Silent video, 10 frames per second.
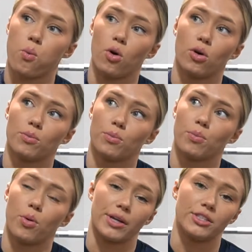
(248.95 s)
what
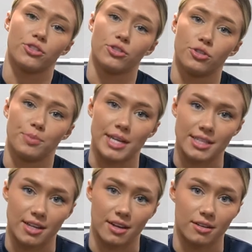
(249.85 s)
points you should be
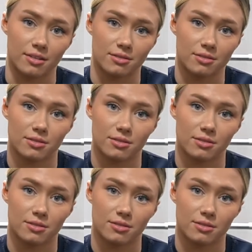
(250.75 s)
eating